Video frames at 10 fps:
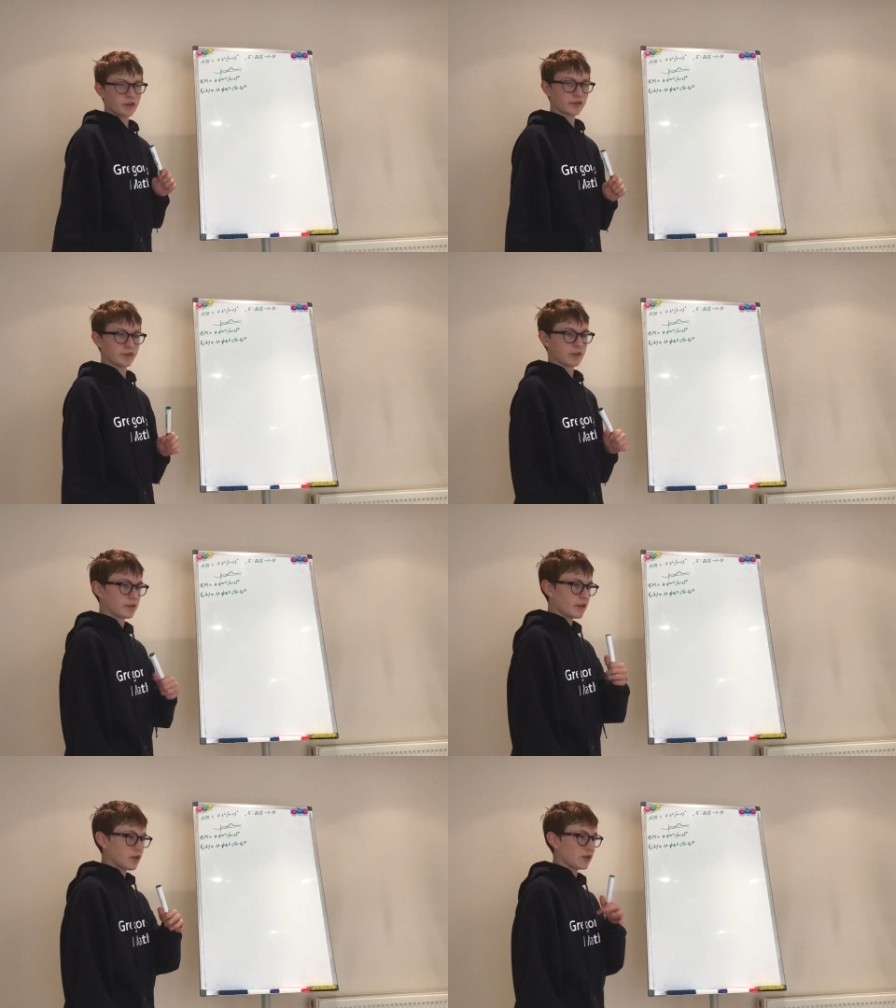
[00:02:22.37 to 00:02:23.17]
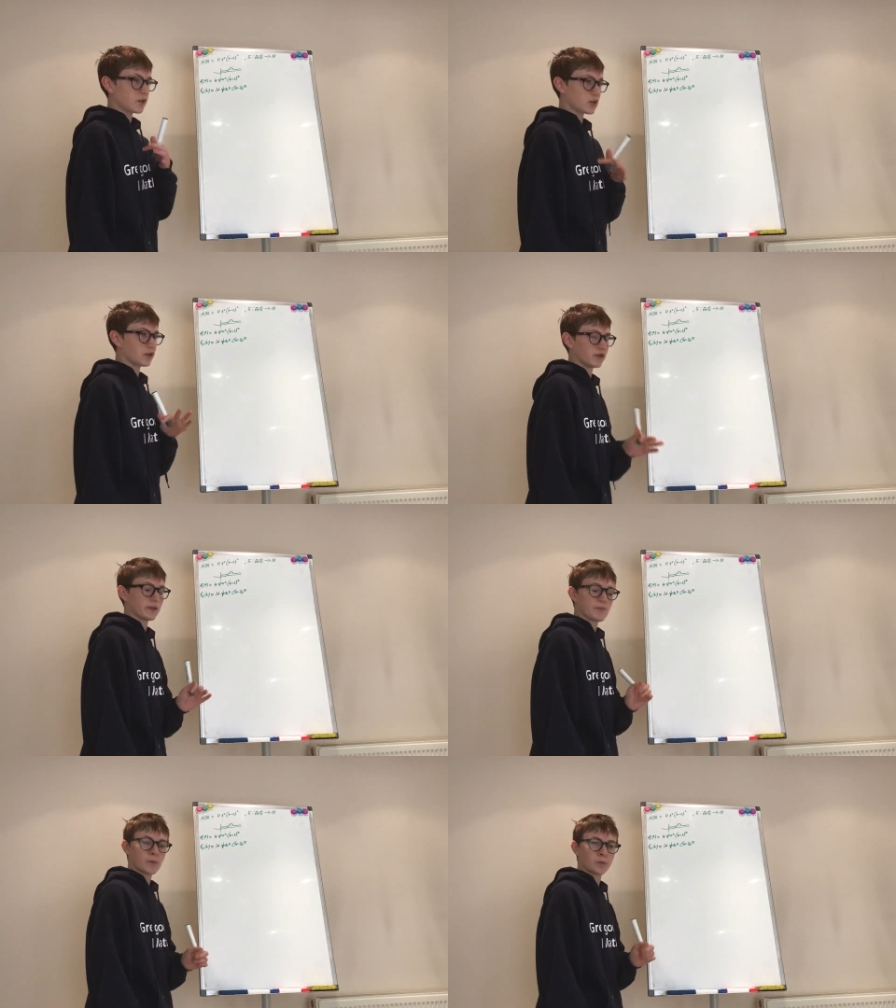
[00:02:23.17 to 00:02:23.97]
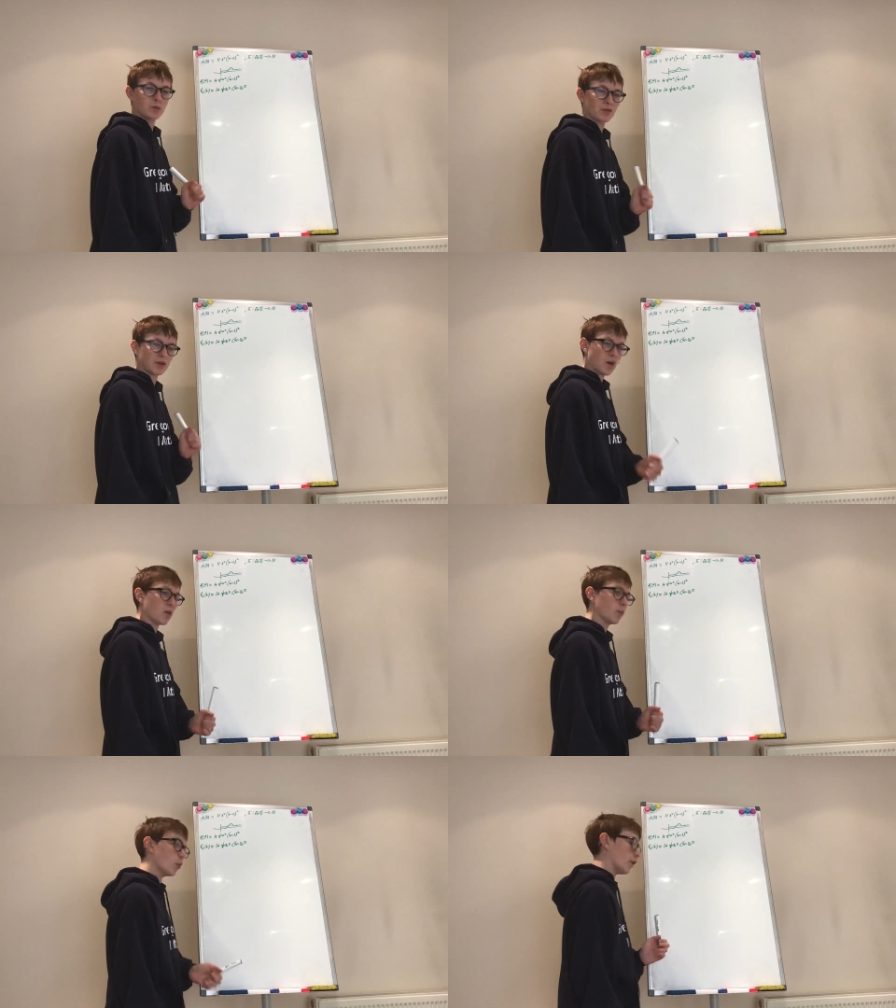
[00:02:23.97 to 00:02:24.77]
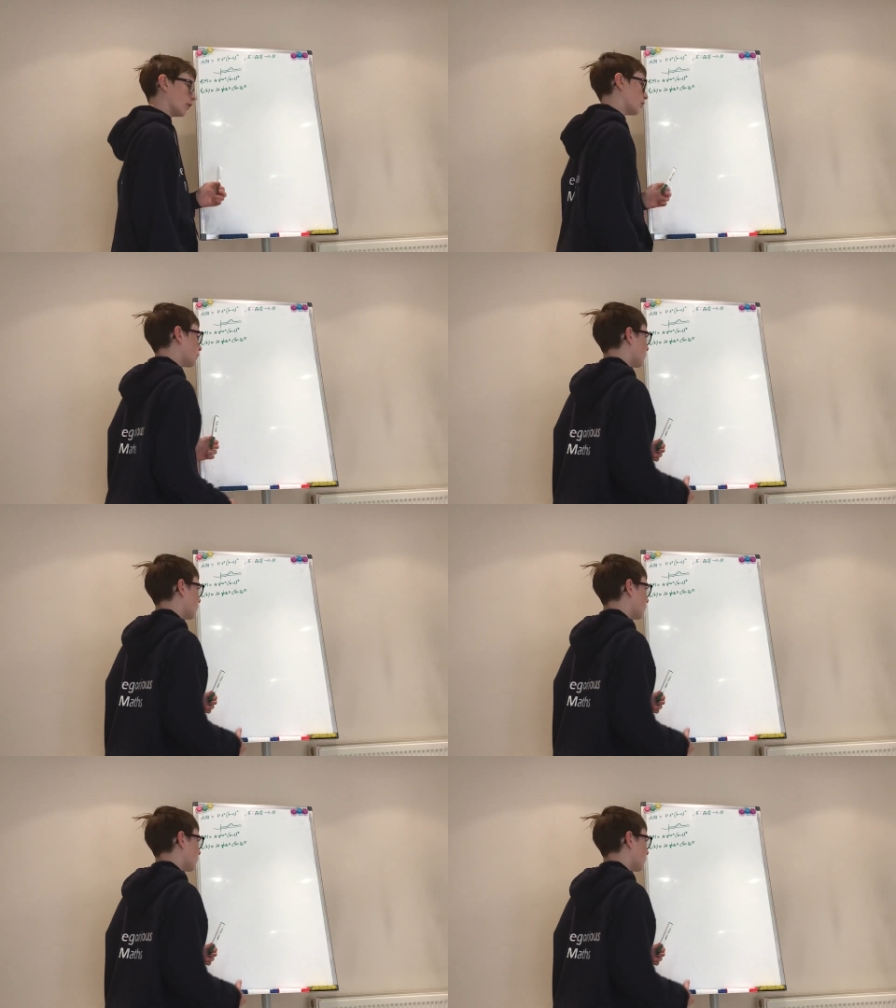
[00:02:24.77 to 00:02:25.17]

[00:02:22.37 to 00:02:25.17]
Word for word: using the closed interval between 0 and 1.